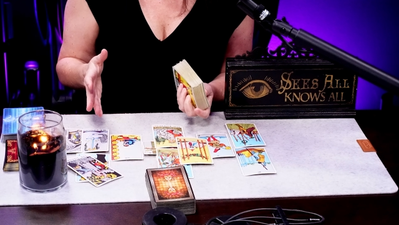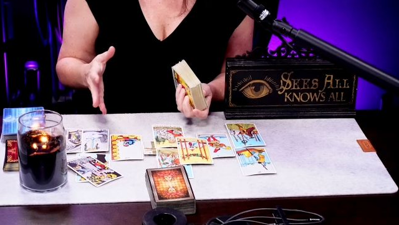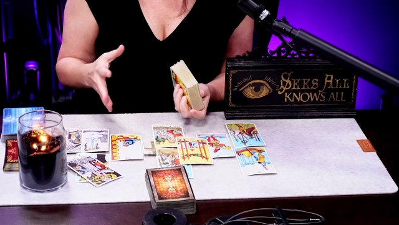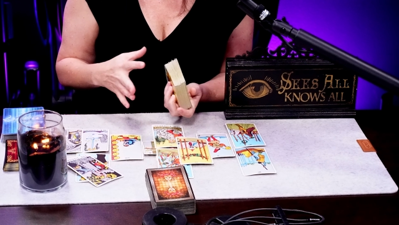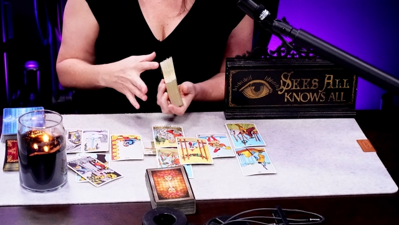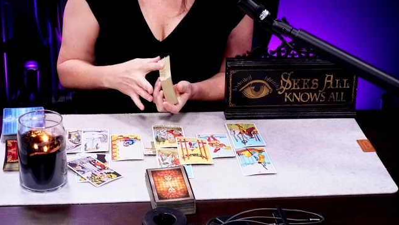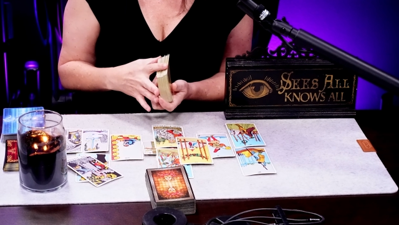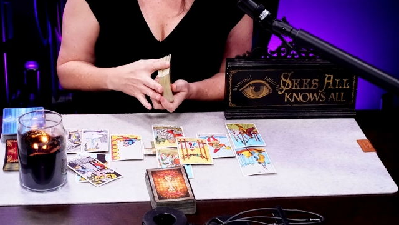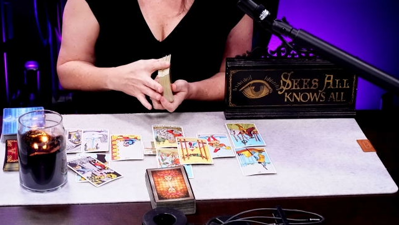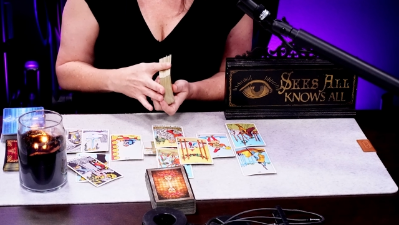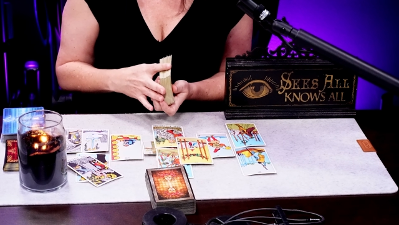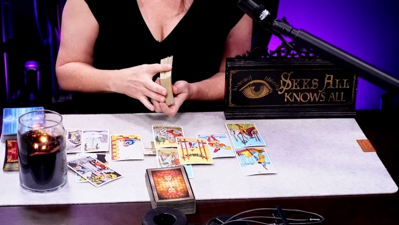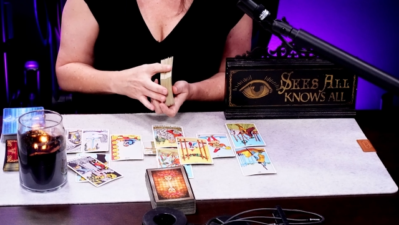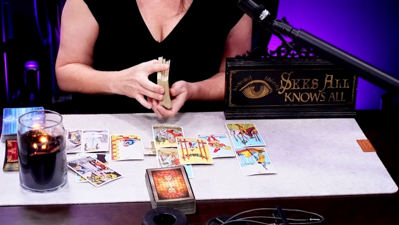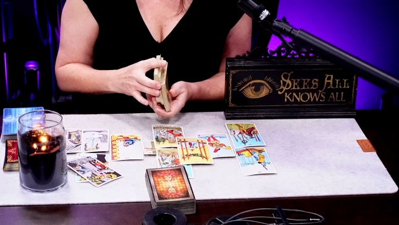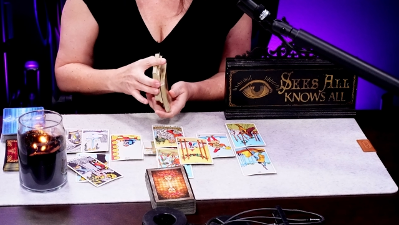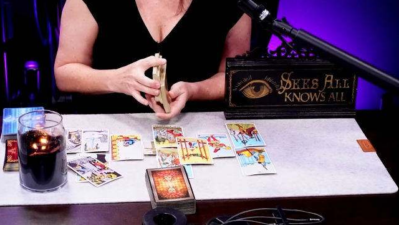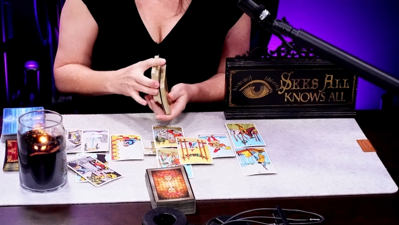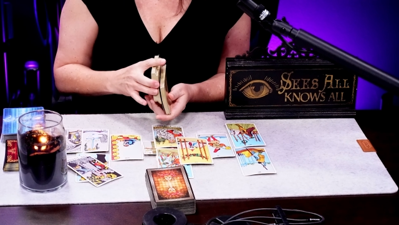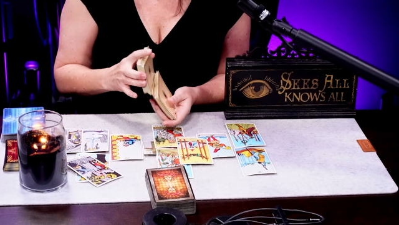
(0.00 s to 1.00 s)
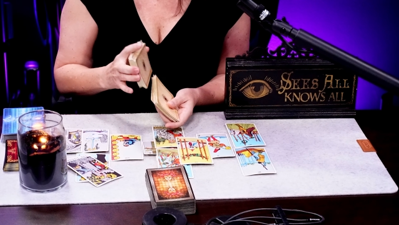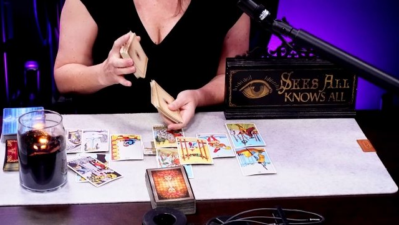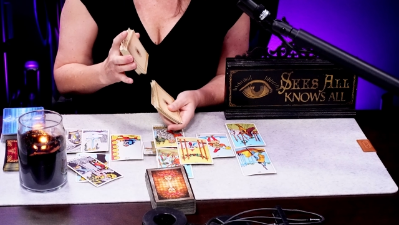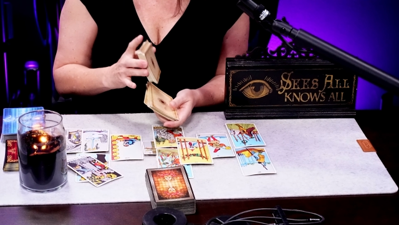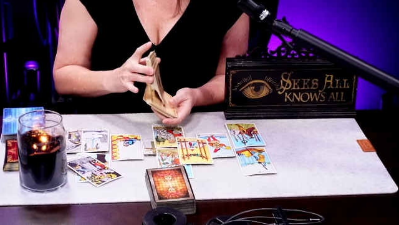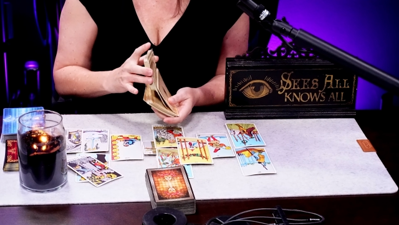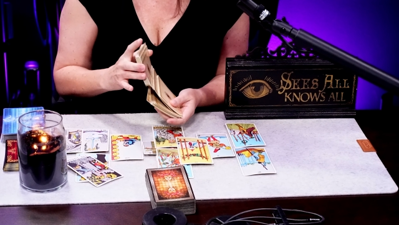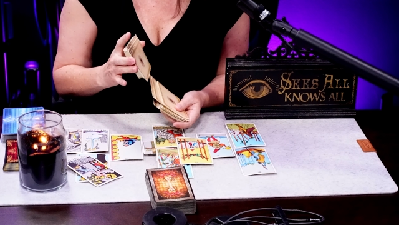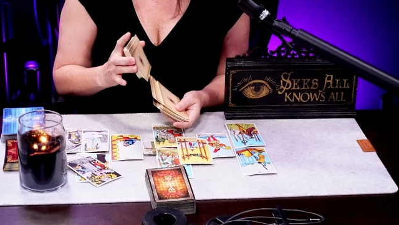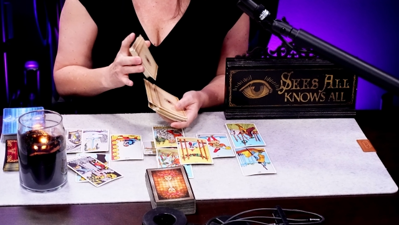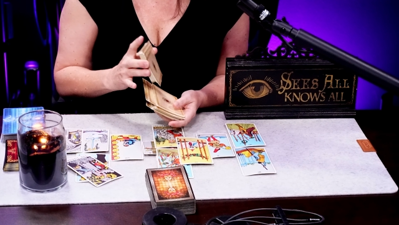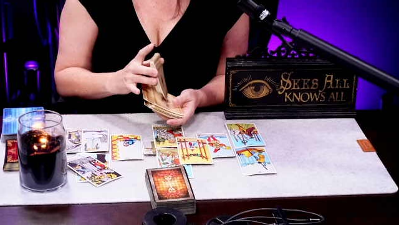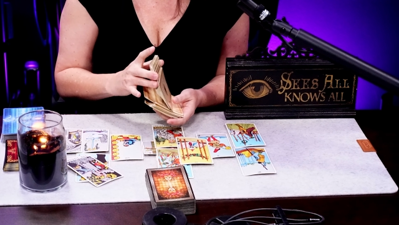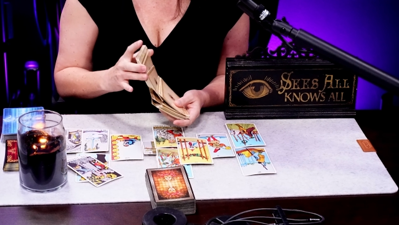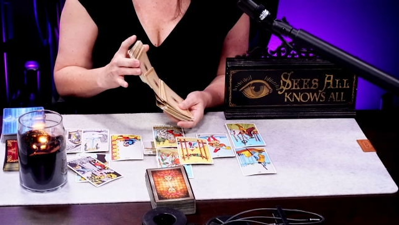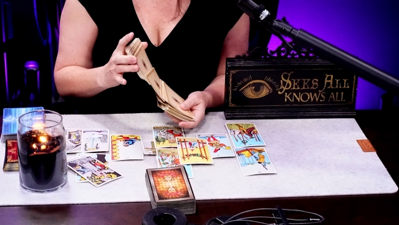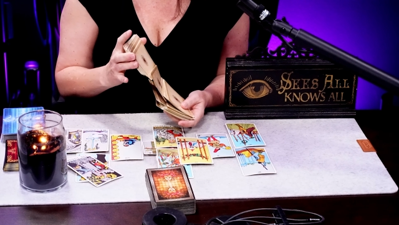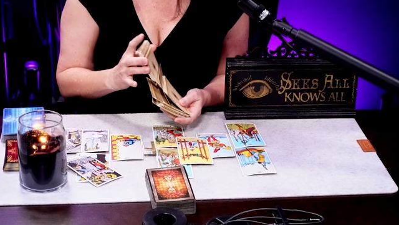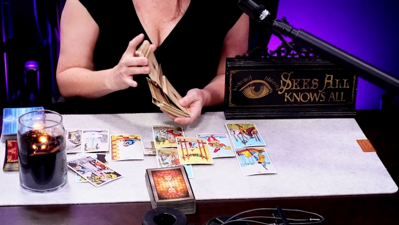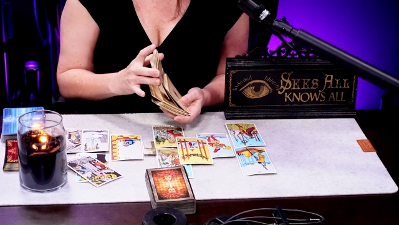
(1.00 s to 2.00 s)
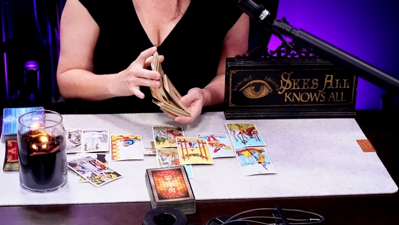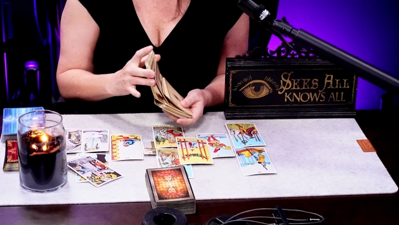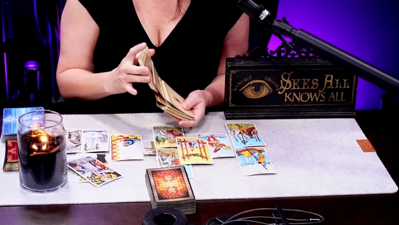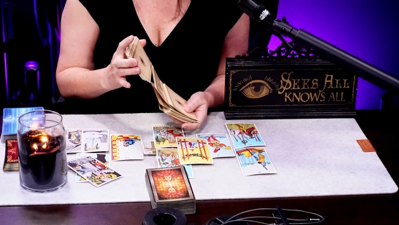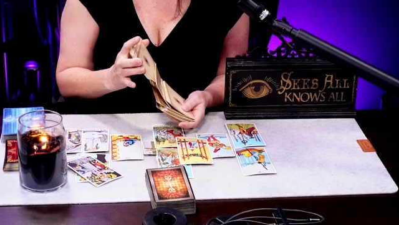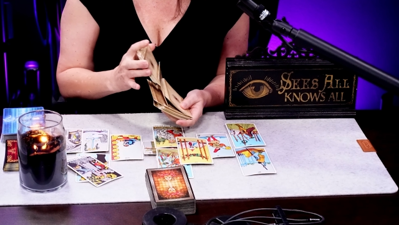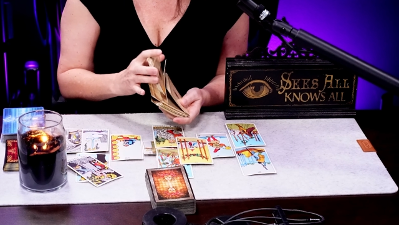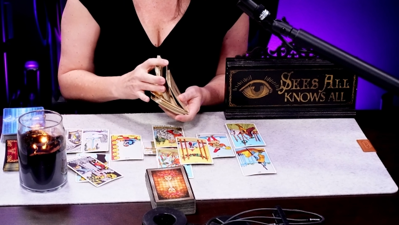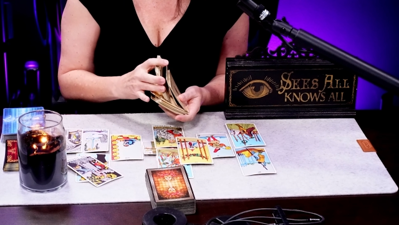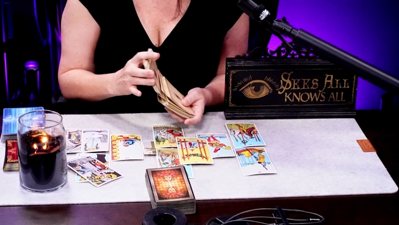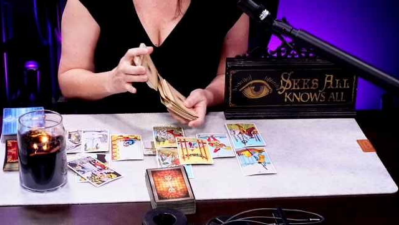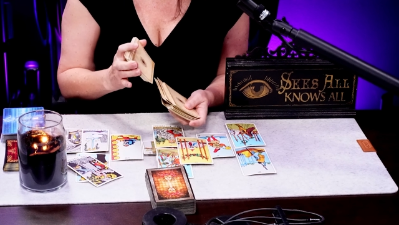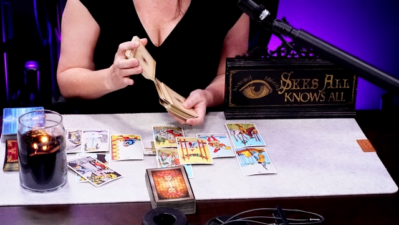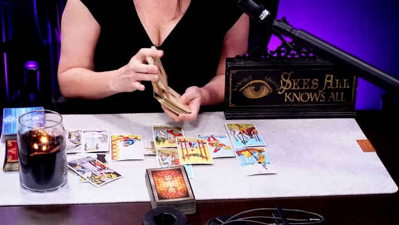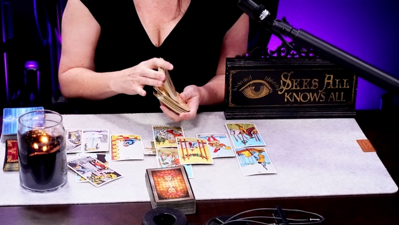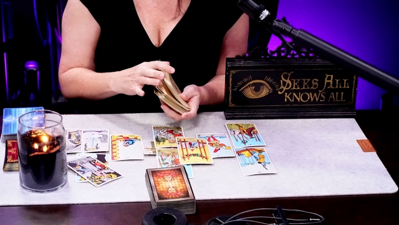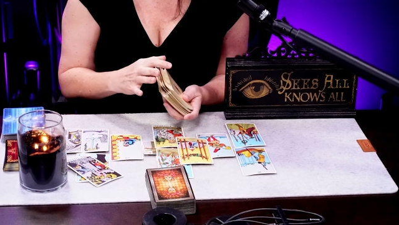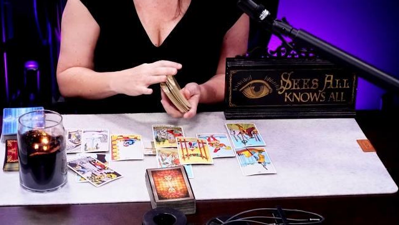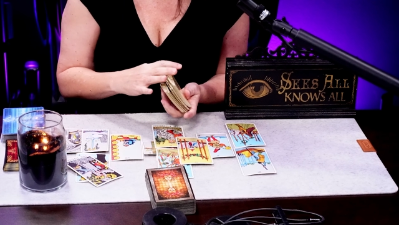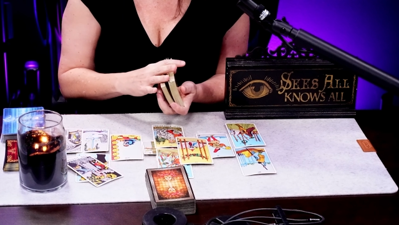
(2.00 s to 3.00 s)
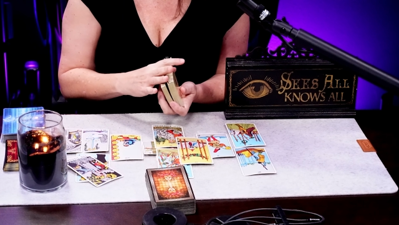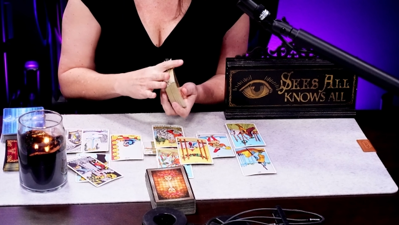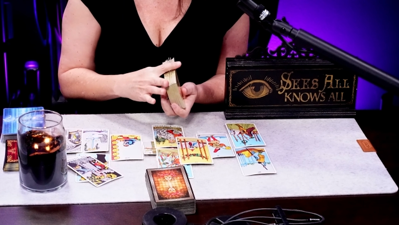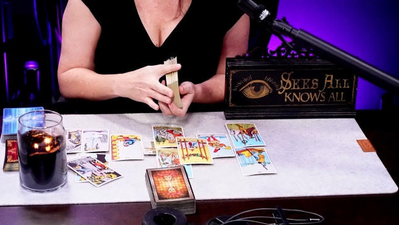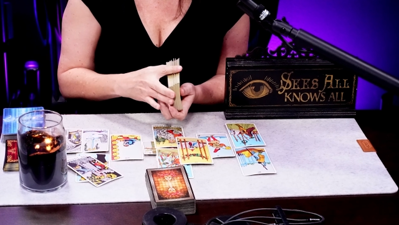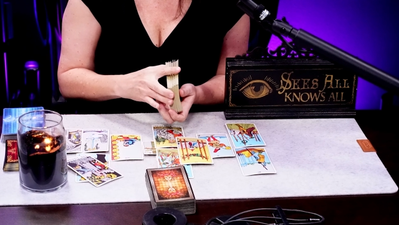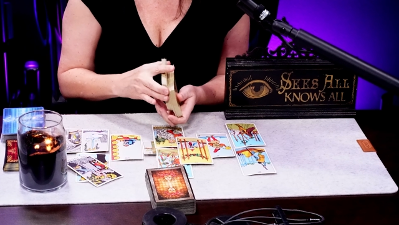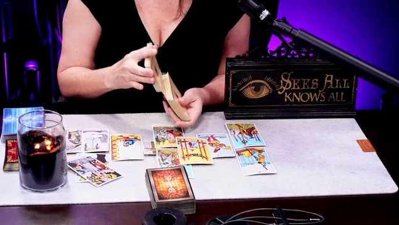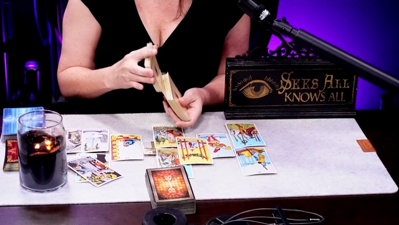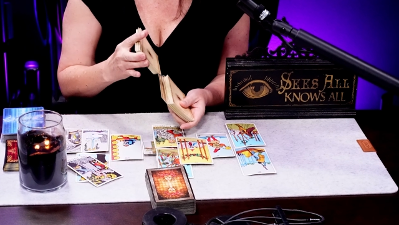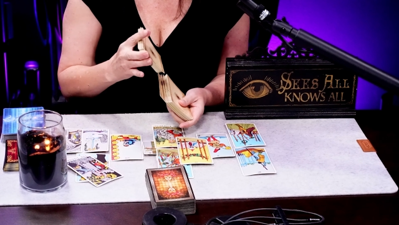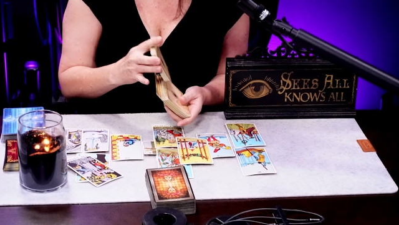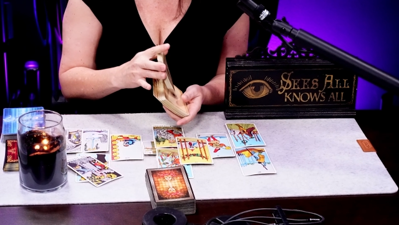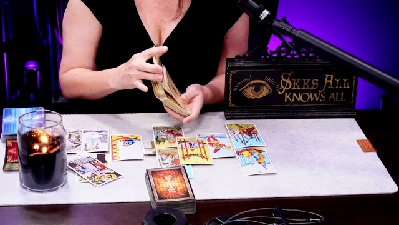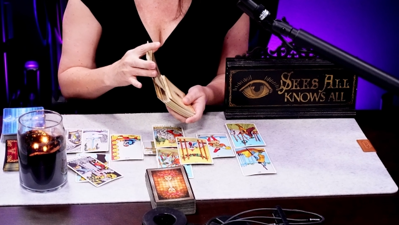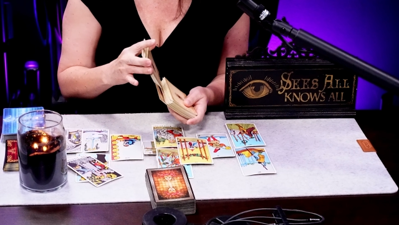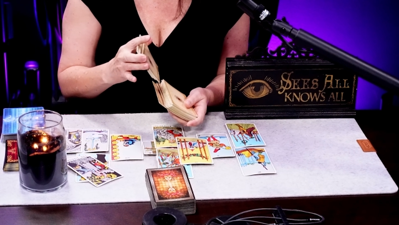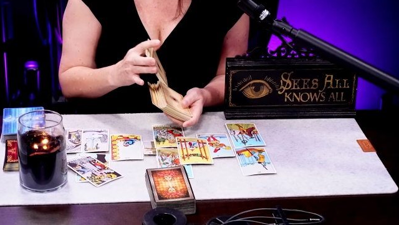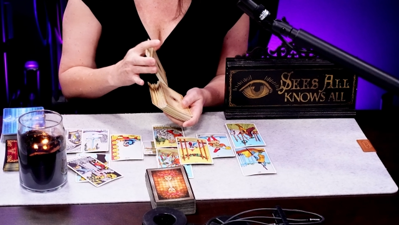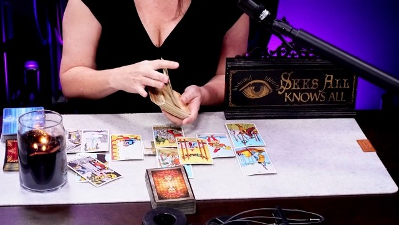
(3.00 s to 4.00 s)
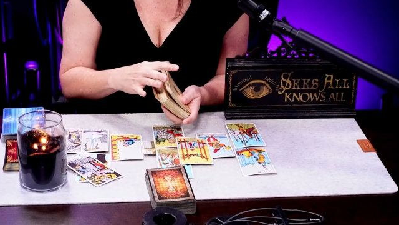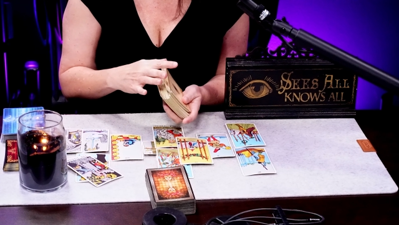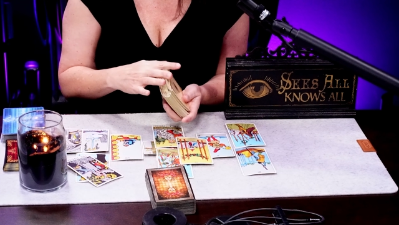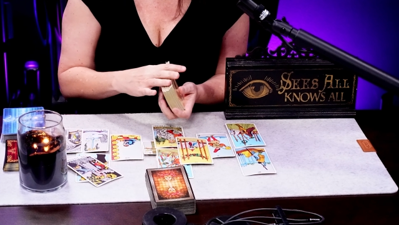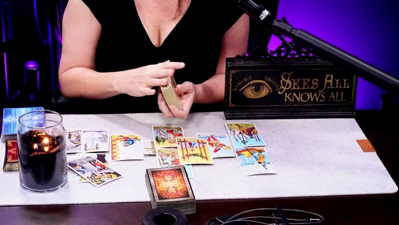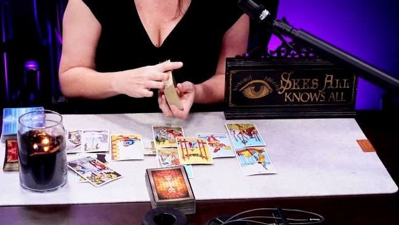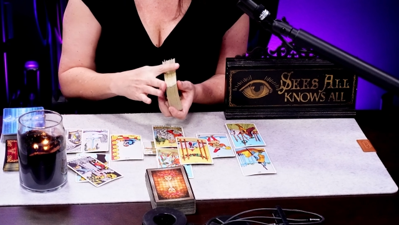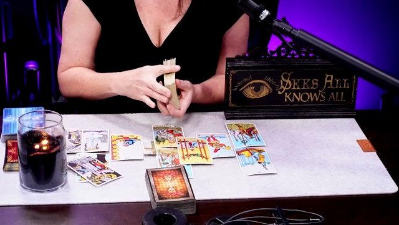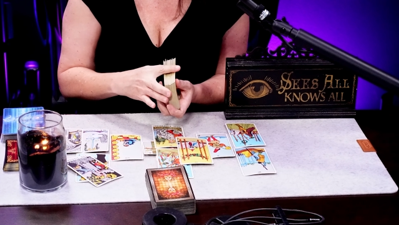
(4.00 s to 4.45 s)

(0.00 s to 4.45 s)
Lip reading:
No face is visible, so there are no lips to read.